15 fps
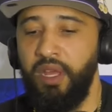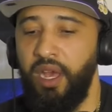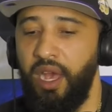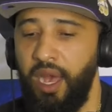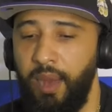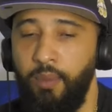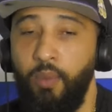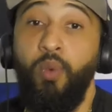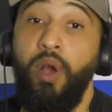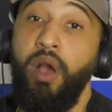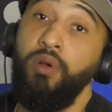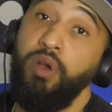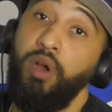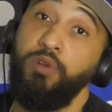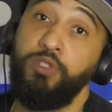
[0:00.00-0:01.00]
Um,
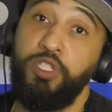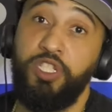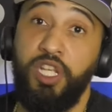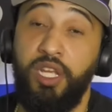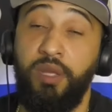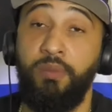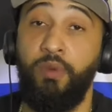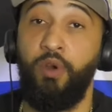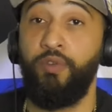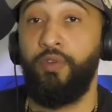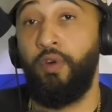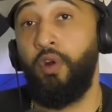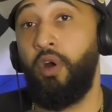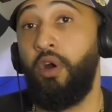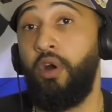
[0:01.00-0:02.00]
well coached team
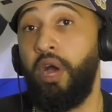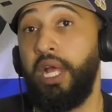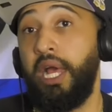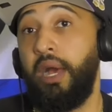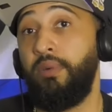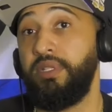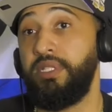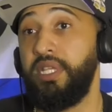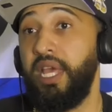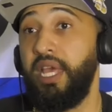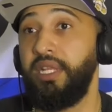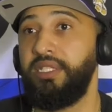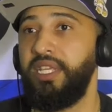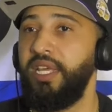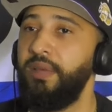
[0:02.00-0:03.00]
overall, I, I, would
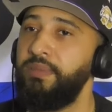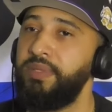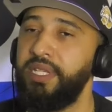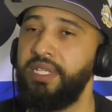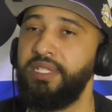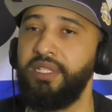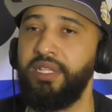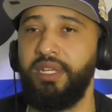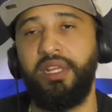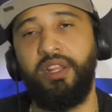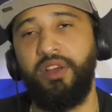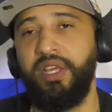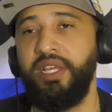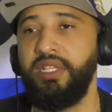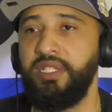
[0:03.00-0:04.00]
say. Thibs is, you know,
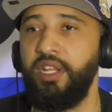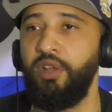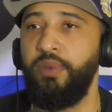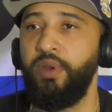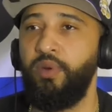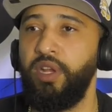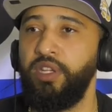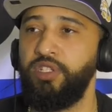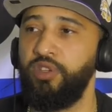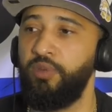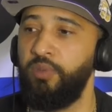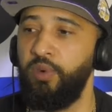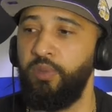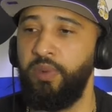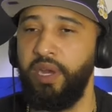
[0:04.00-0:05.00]
he is a little bit
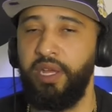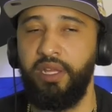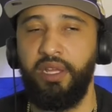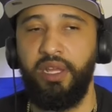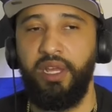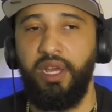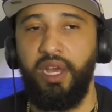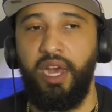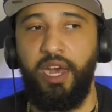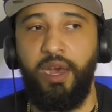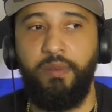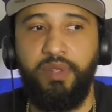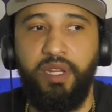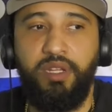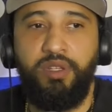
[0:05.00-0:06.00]
questionable, but
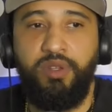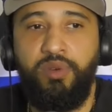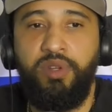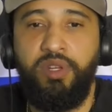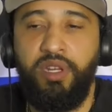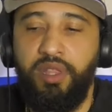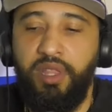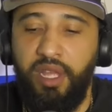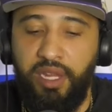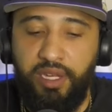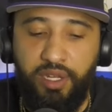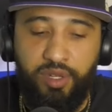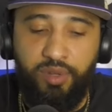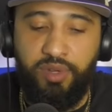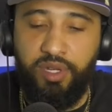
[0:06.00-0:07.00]
um, they're doing their thing.
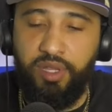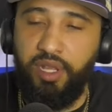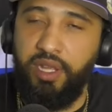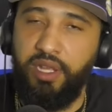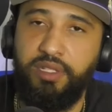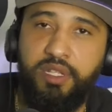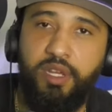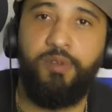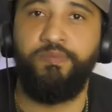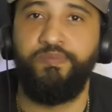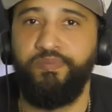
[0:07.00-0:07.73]
They're doing their thing. So